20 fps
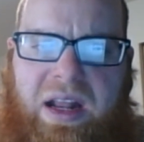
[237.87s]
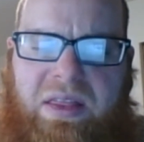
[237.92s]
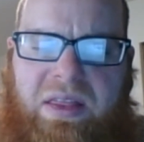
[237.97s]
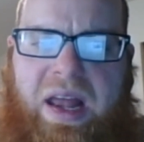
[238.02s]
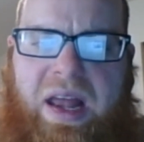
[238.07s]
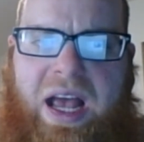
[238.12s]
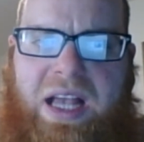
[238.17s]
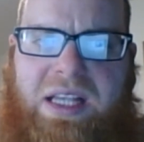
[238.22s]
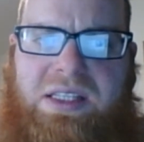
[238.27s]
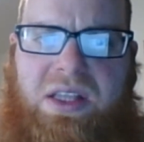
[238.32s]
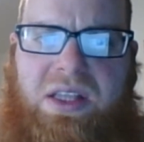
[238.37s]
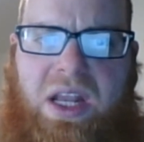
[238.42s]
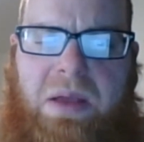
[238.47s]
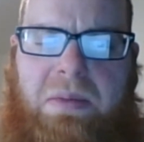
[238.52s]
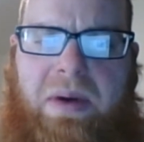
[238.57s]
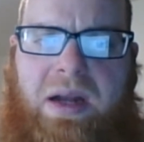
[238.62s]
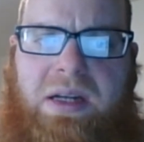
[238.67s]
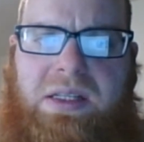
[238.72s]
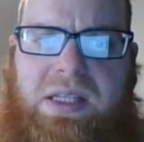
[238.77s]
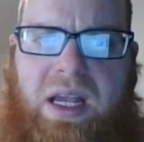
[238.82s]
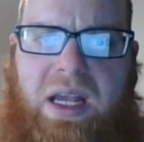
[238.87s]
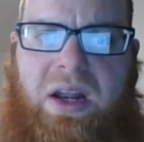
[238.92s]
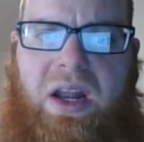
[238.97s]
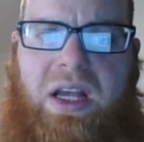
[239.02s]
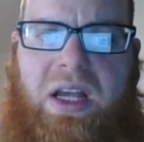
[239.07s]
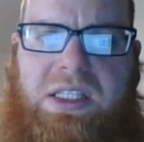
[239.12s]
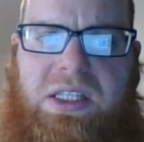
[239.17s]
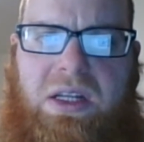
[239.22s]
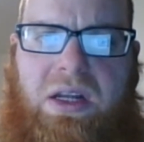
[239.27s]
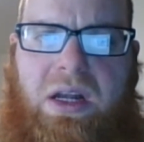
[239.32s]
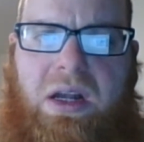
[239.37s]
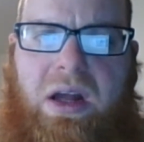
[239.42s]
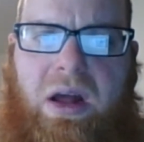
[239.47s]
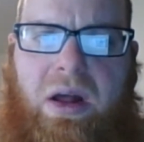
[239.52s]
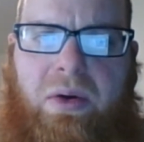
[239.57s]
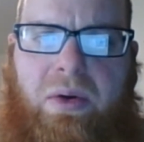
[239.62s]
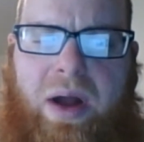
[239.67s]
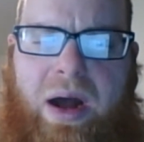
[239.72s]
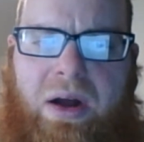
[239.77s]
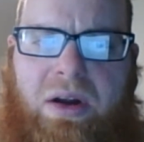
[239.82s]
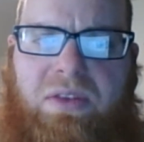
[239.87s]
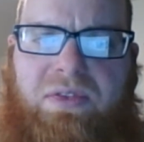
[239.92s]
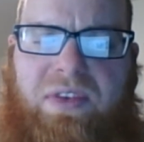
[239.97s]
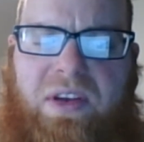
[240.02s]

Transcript: in the last three months, I lost around